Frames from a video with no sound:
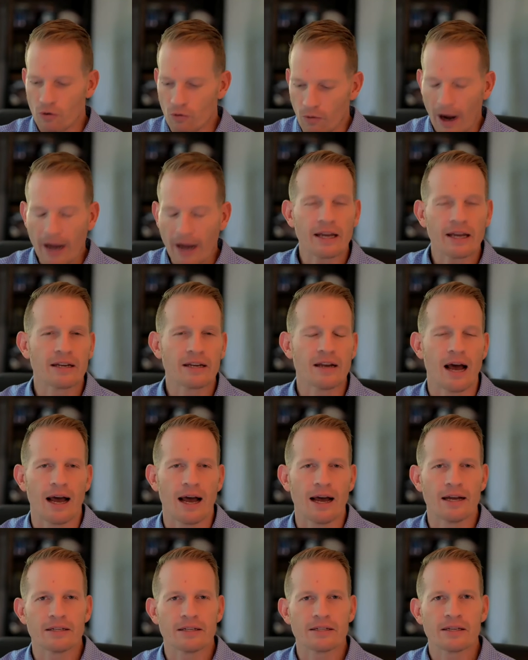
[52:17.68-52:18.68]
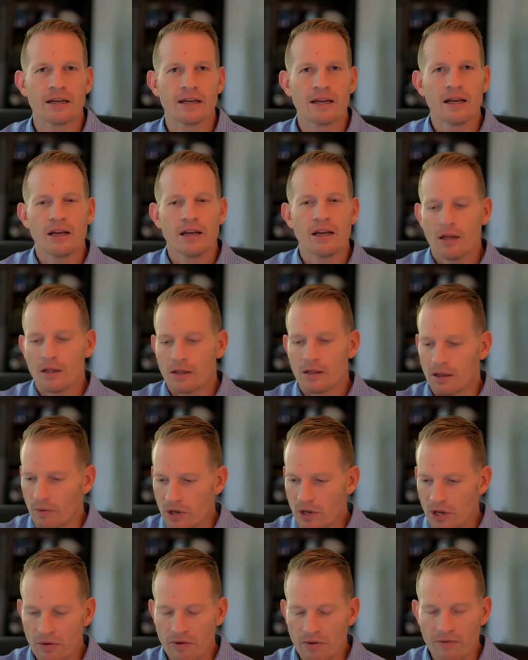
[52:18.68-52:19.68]
recognize that
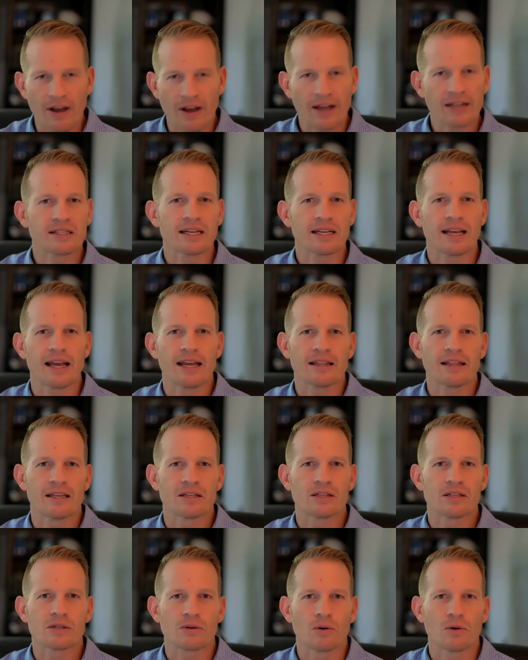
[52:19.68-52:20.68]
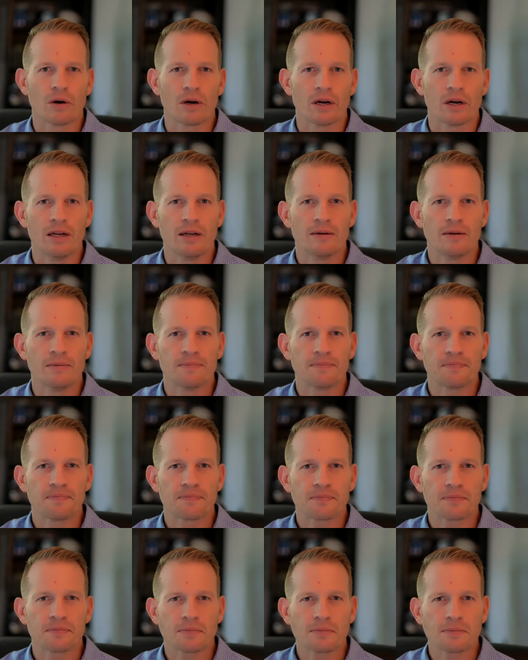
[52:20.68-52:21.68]
when you investigate this story,
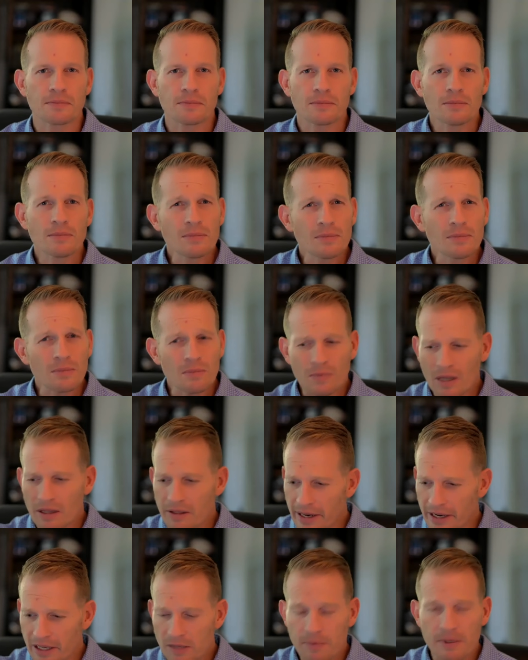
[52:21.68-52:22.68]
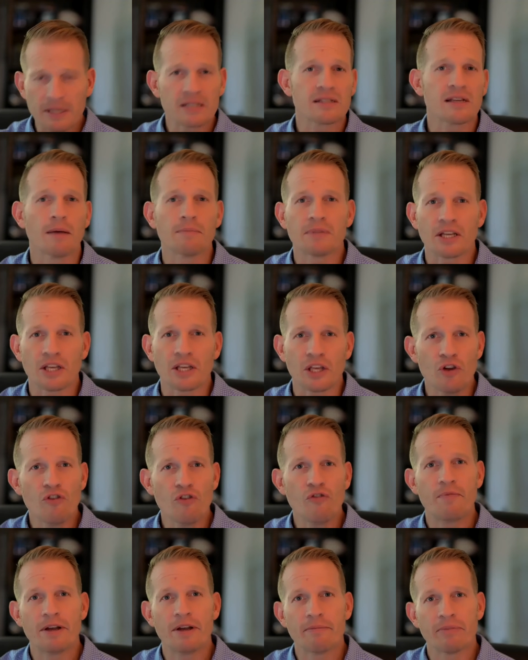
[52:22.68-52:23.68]
that it's been something
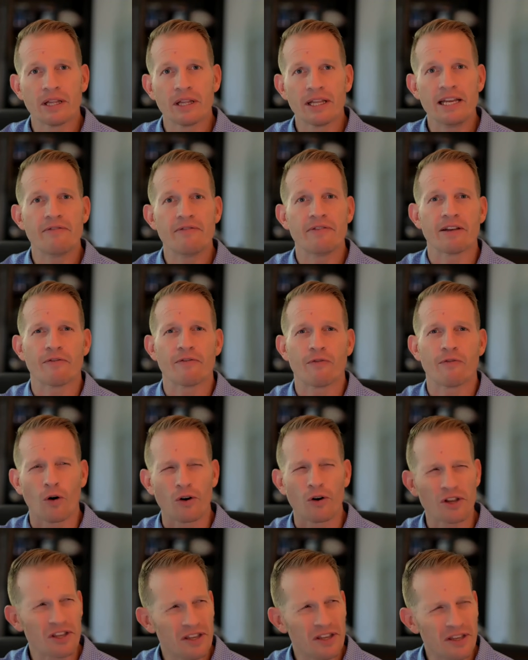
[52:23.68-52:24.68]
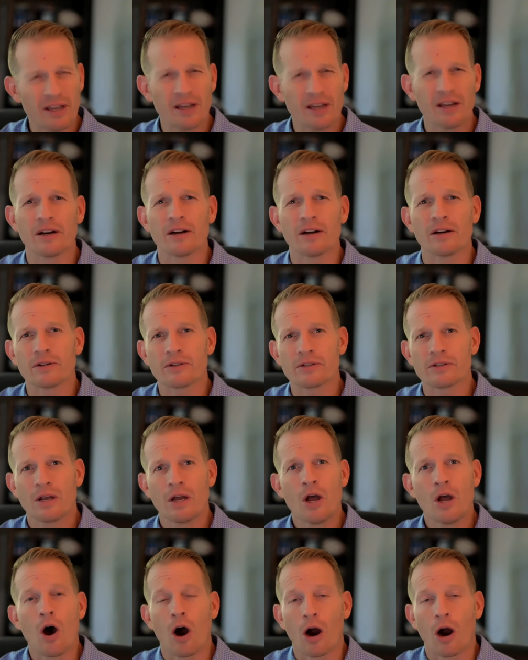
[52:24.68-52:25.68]
you've been believing for years
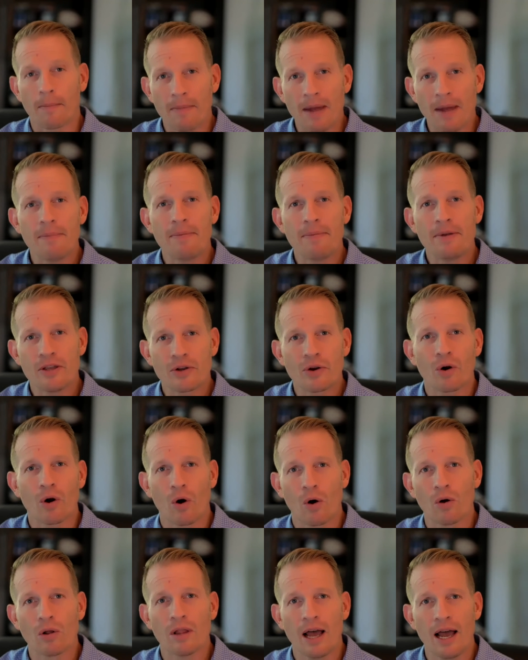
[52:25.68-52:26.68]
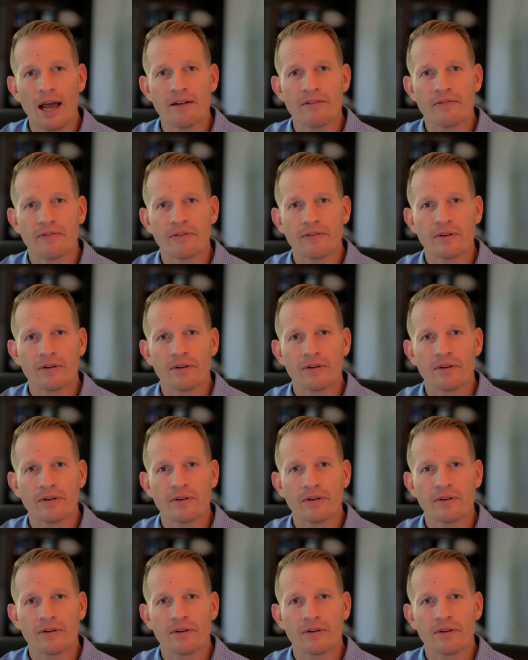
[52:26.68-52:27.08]
or maybe your whole life.